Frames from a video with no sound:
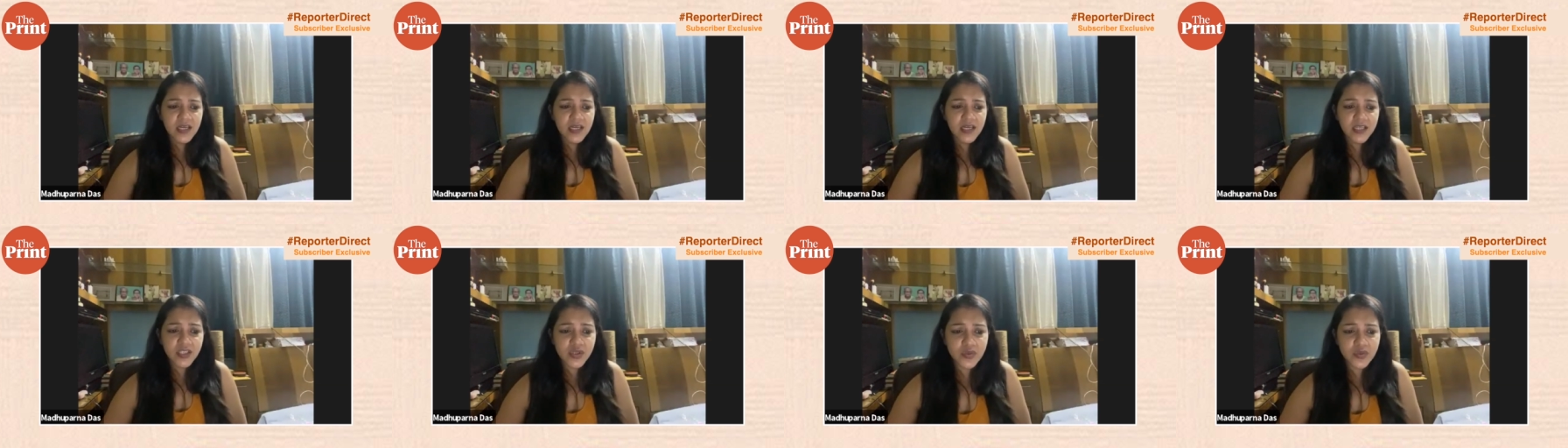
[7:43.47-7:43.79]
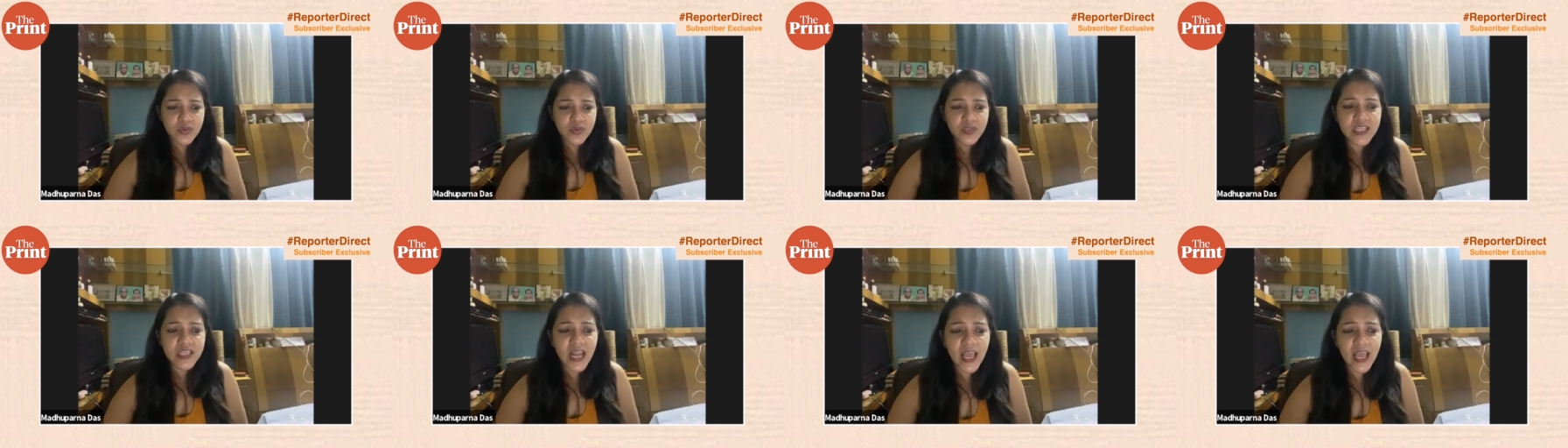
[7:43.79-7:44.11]

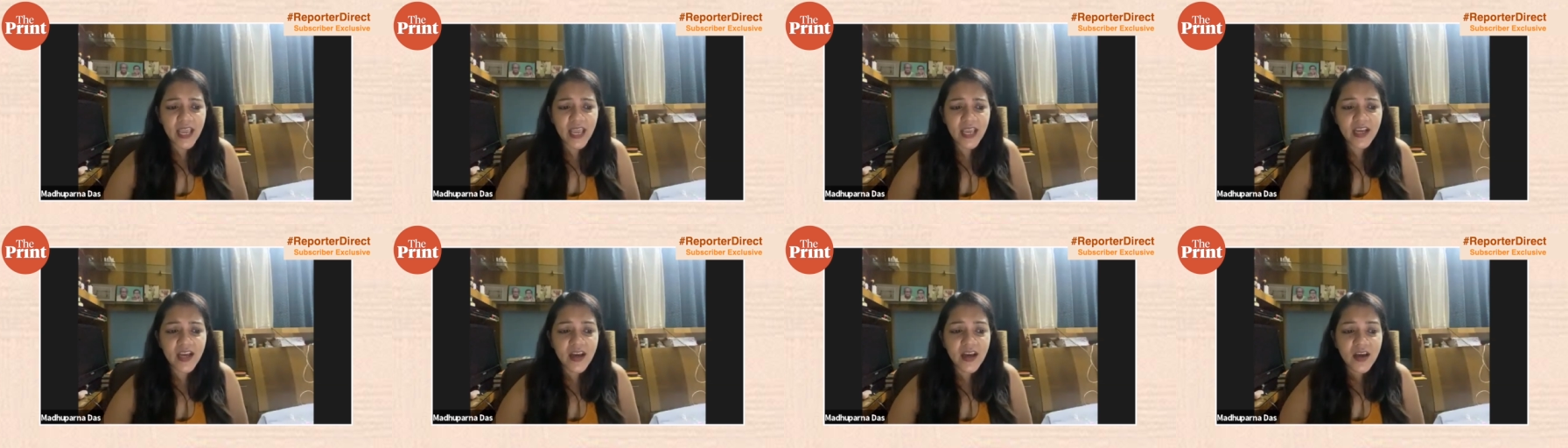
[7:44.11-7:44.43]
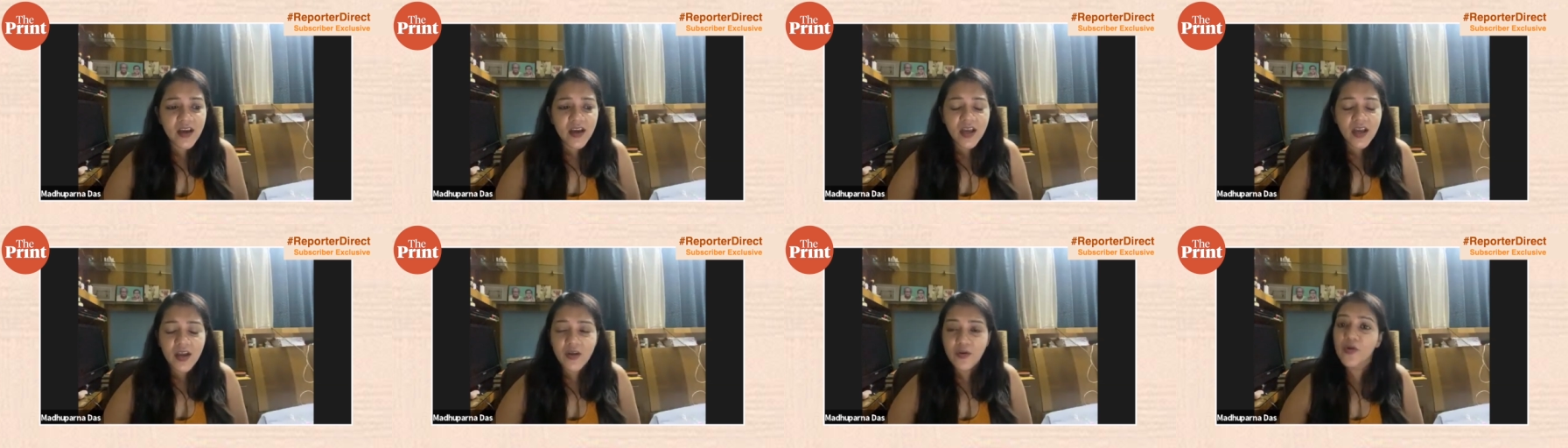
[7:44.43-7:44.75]
issues like
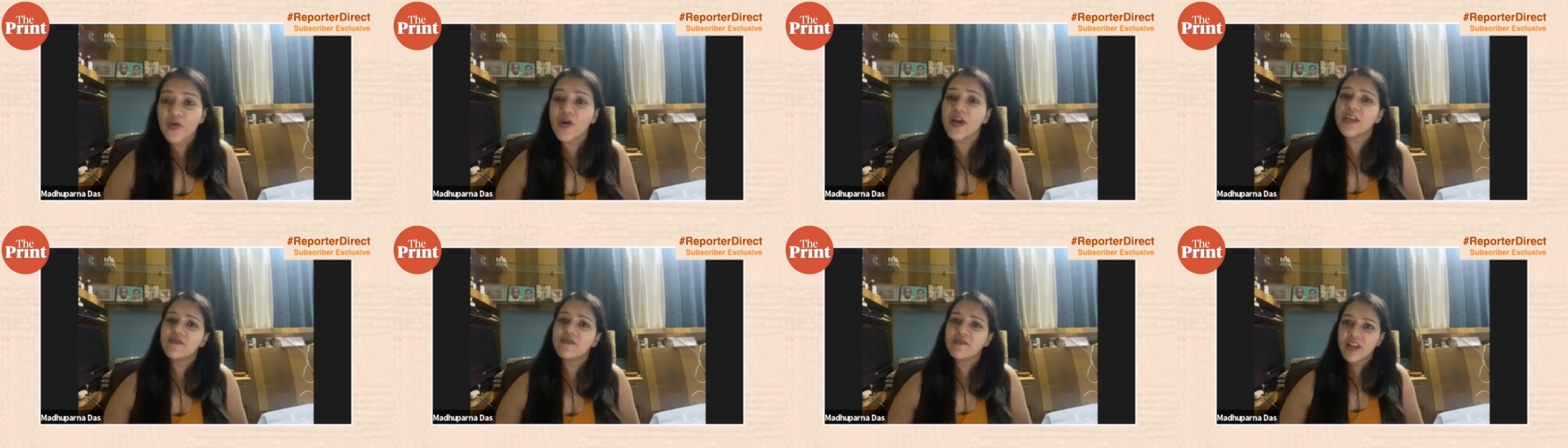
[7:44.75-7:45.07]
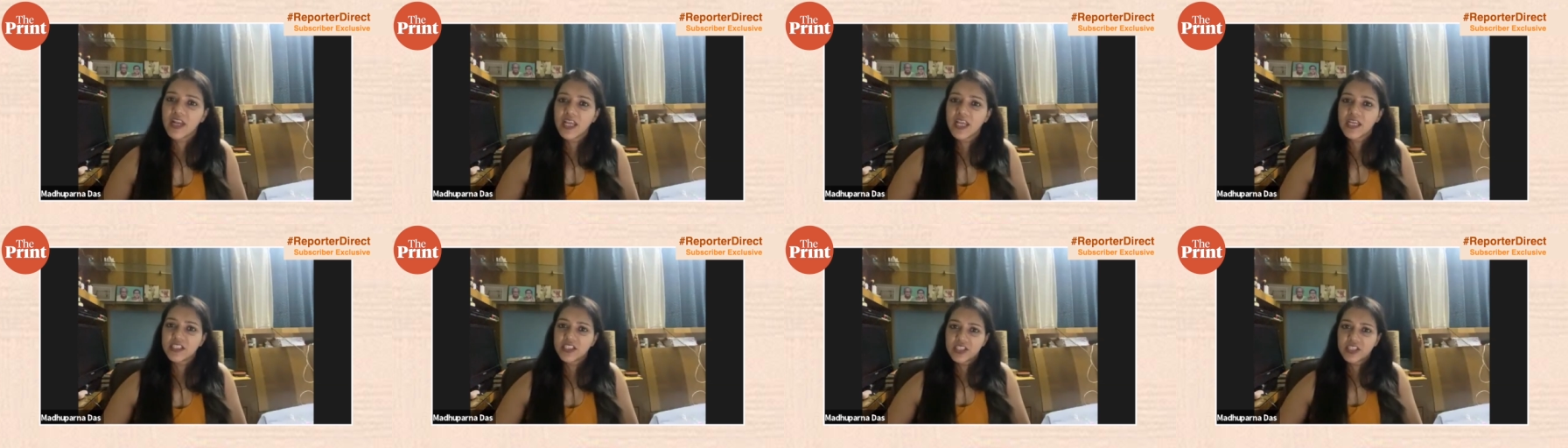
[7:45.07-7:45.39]
you know in
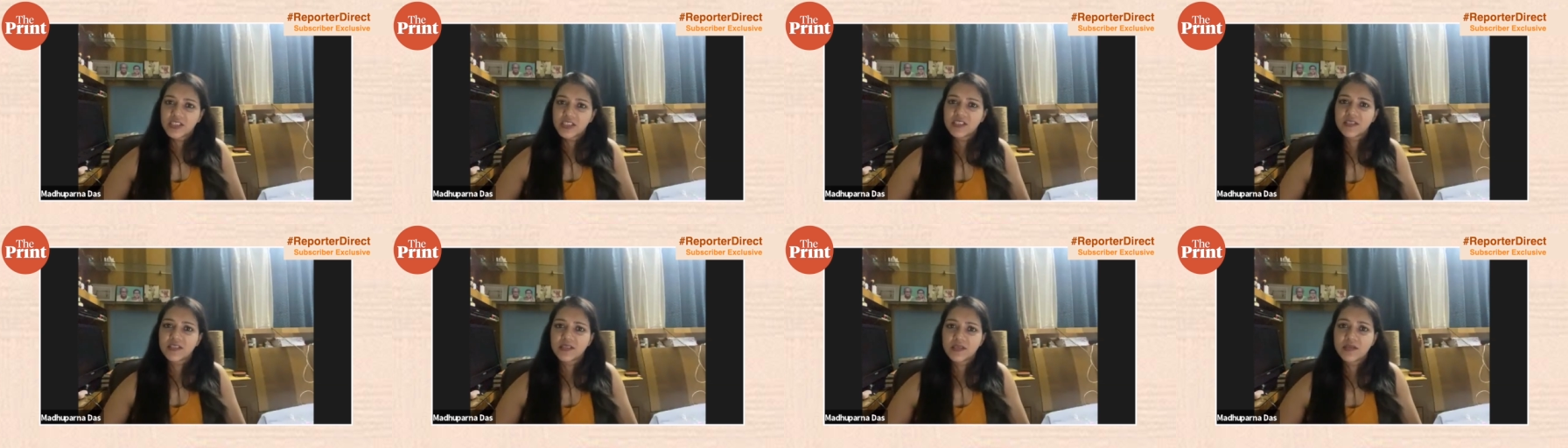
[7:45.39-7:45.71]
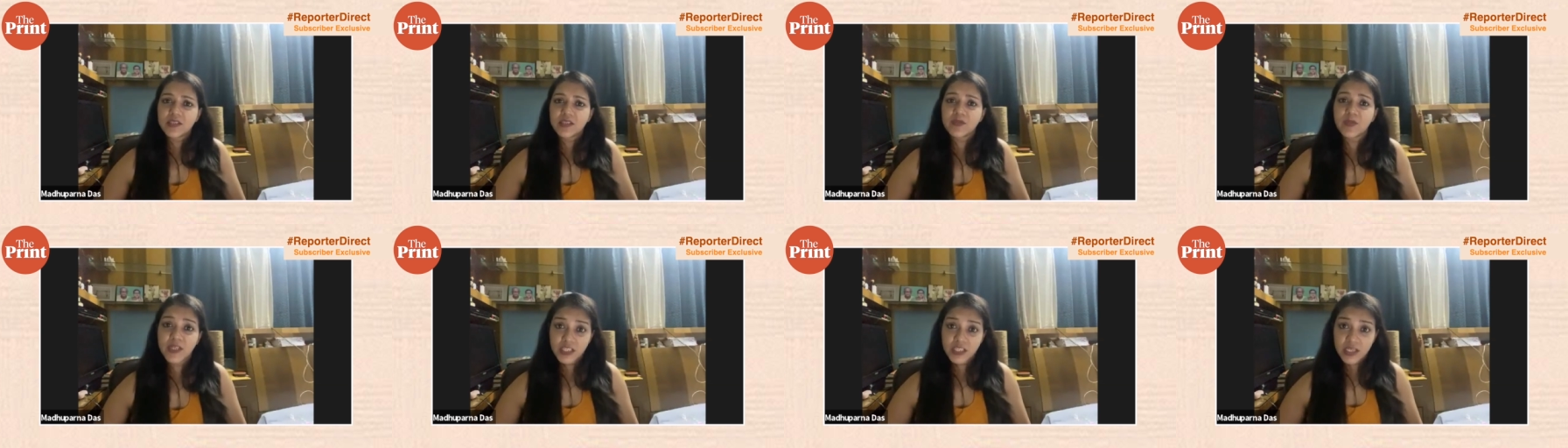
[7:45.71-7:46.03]
villages
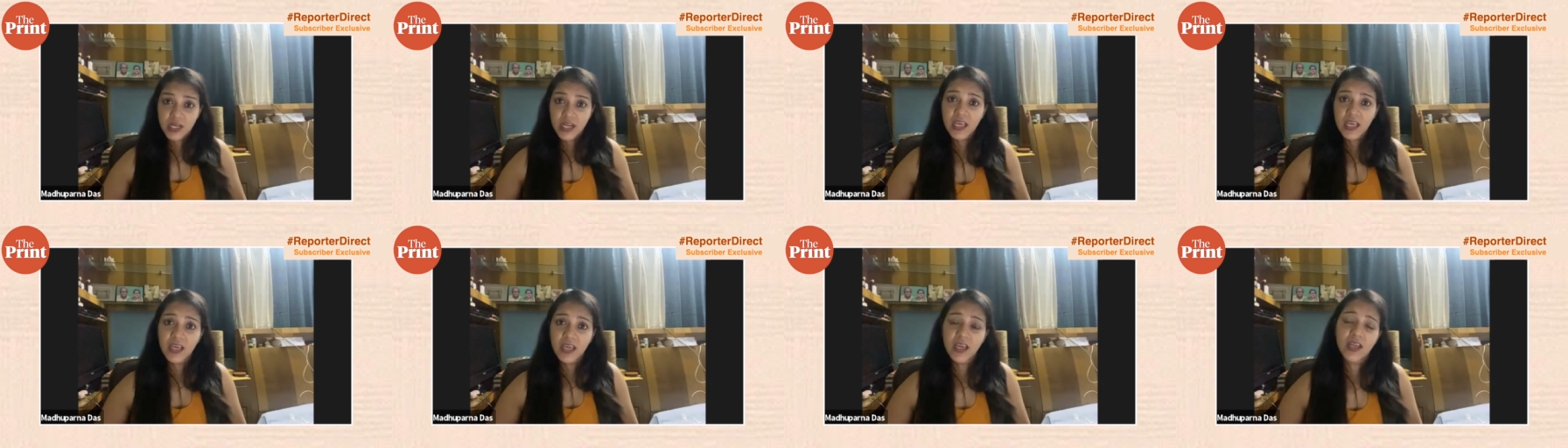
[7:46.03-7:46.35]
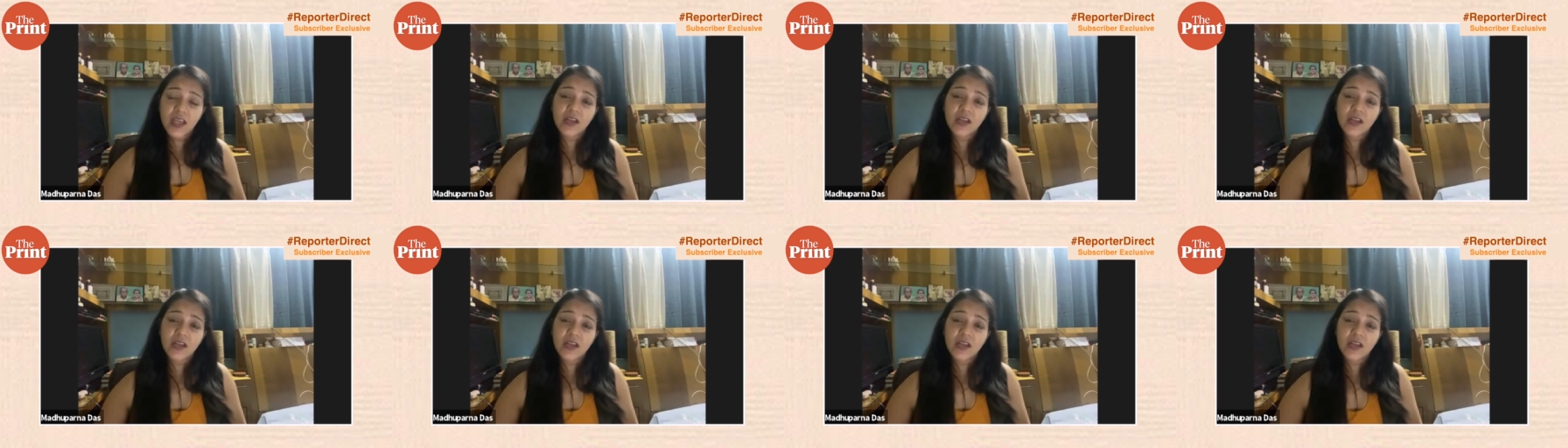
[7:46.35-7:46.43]
especially